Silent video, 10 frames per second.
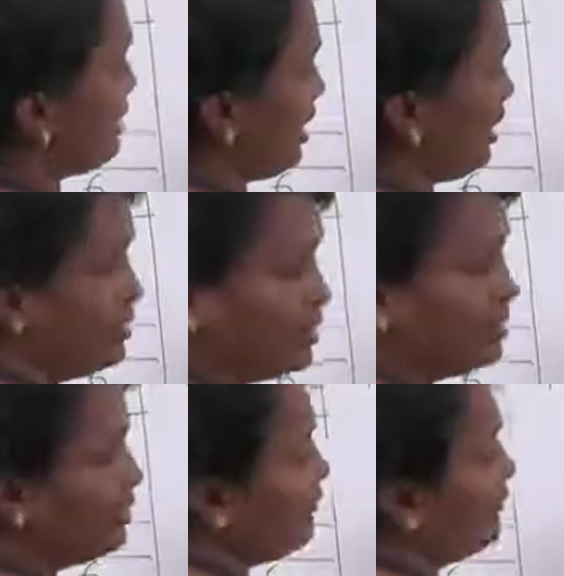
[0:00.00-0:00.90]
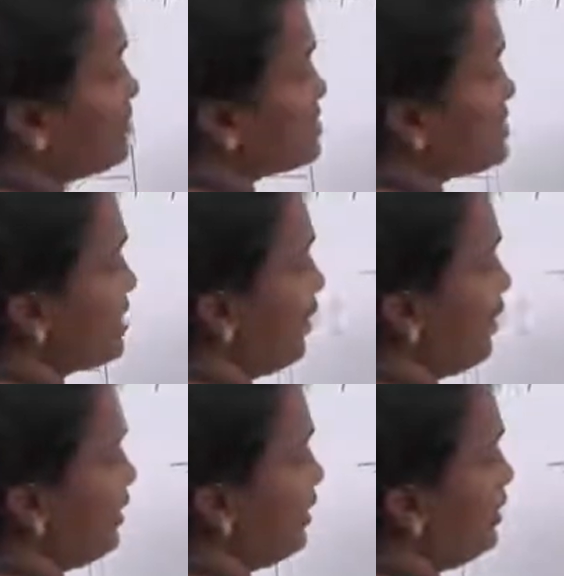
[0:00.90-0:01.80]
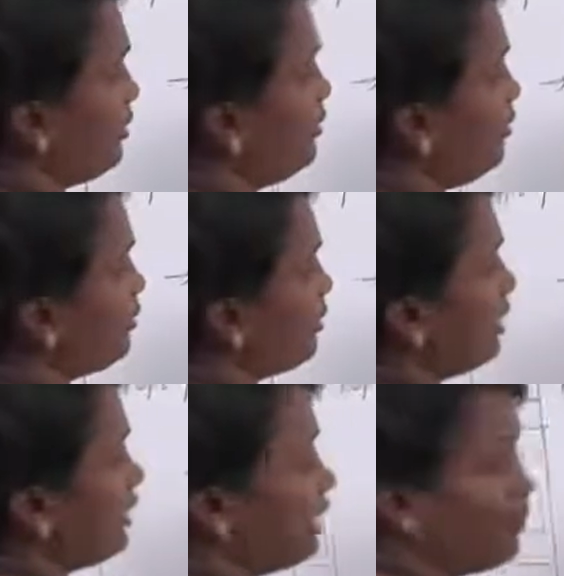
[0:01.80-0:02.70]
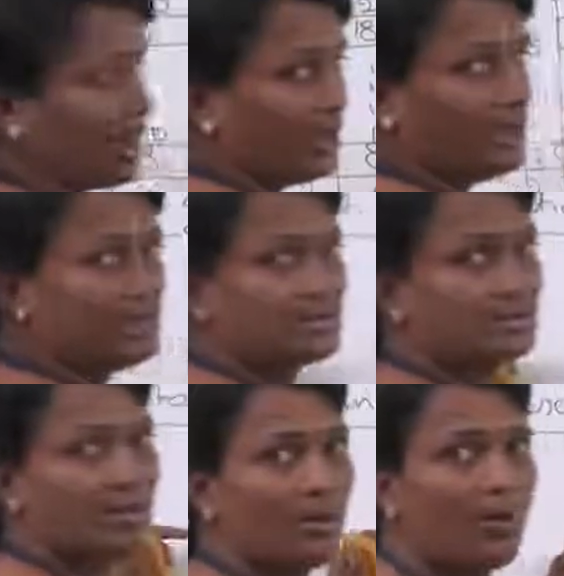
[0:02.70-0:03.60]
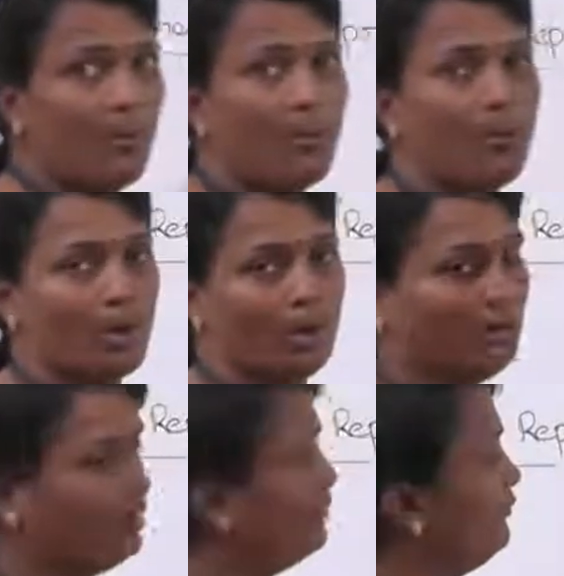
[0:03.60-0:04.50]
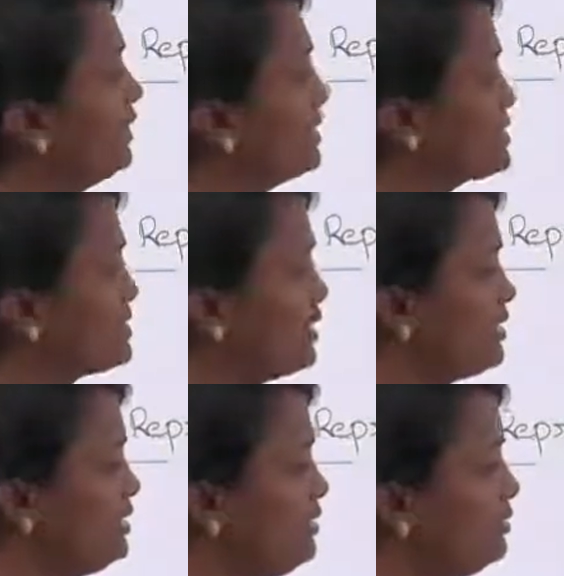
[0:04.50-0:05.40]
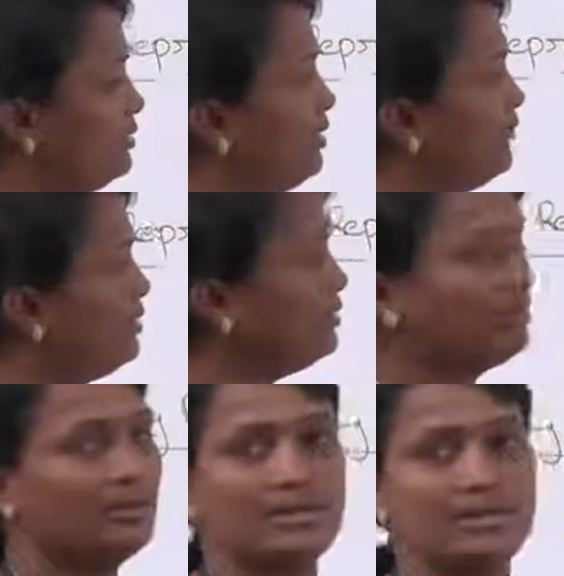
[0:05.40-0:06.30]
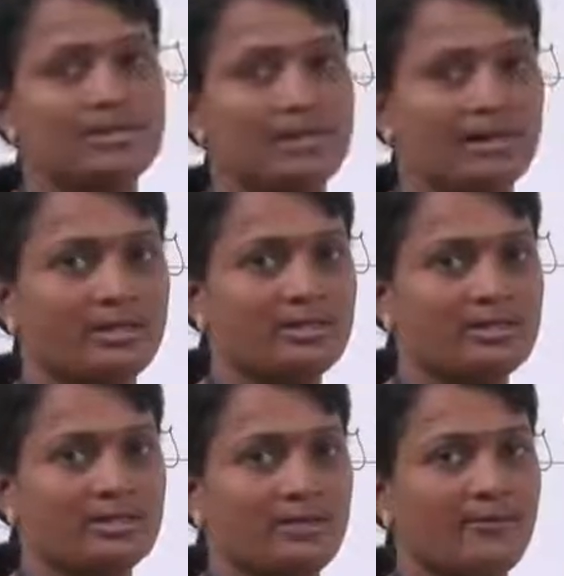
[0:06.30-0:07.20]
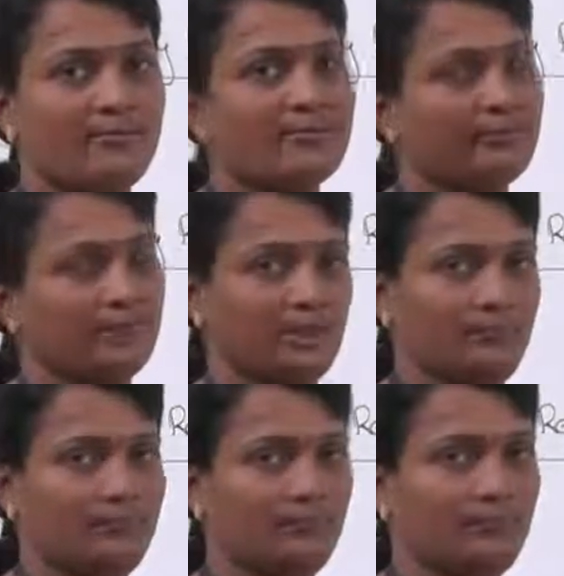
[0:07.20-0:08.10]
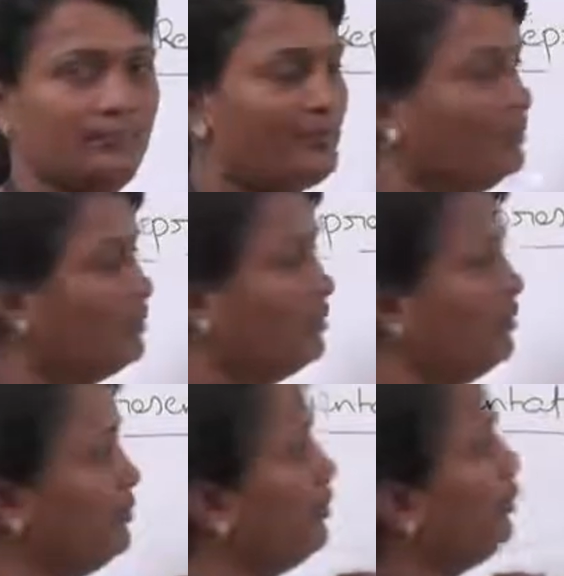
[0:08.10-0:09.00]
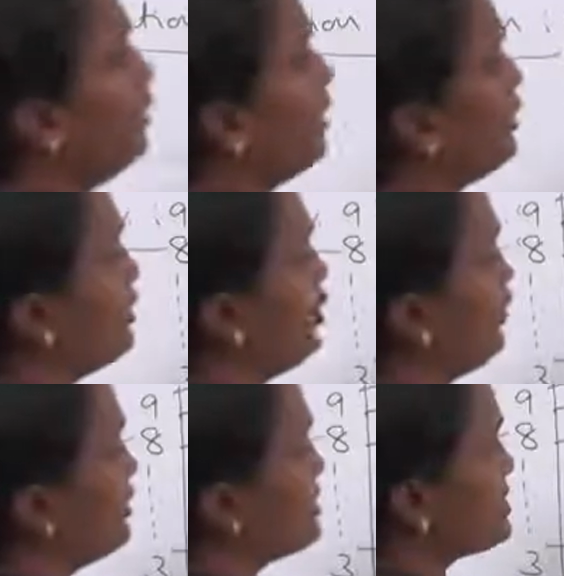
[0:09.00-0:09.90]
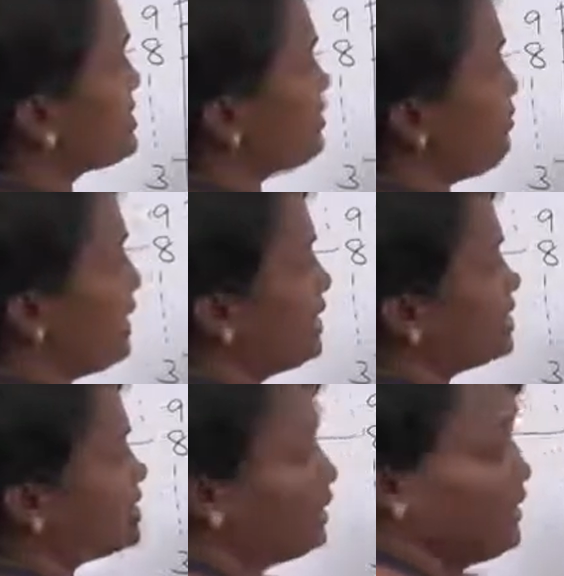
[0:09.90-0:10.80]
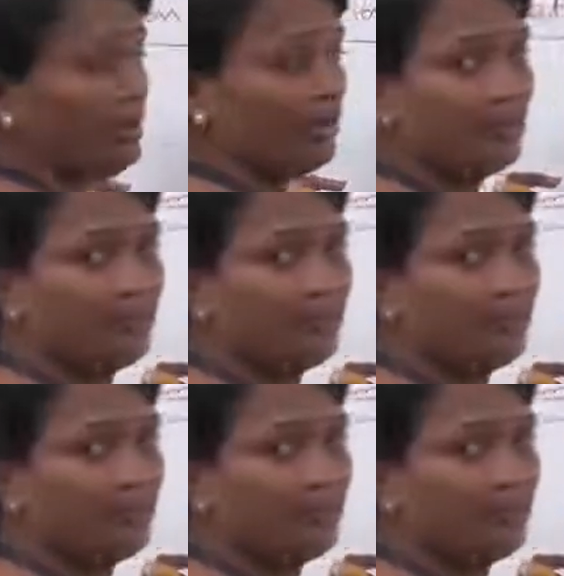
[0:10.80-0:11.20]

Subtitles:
9, which is equivalent to n minus 1, we can say that our stack is full. When top is -1,